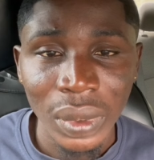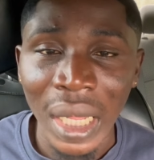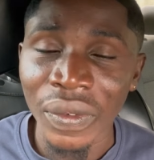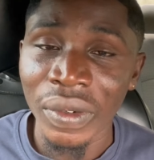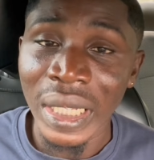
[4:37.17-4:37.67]

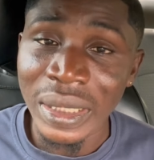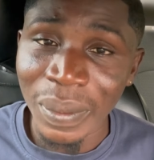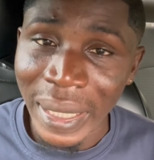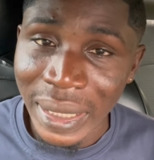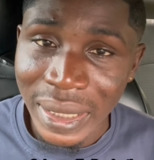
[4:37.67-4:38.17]
I've learned
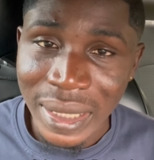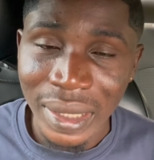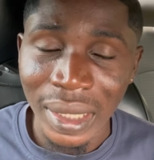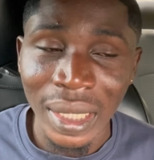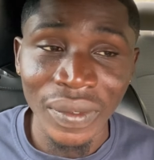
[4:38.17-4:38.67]
my lesson
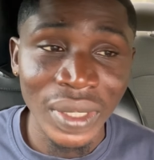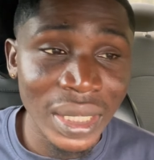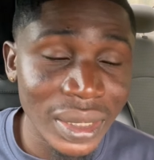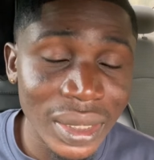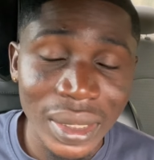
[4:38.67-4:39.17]
and I've
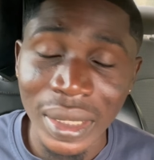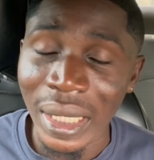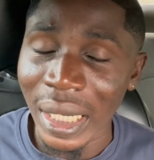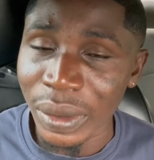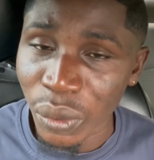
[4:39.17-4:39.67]
learned it in a
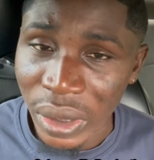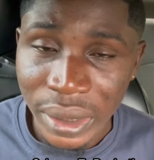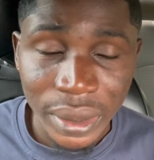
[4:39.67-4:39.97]
hard way.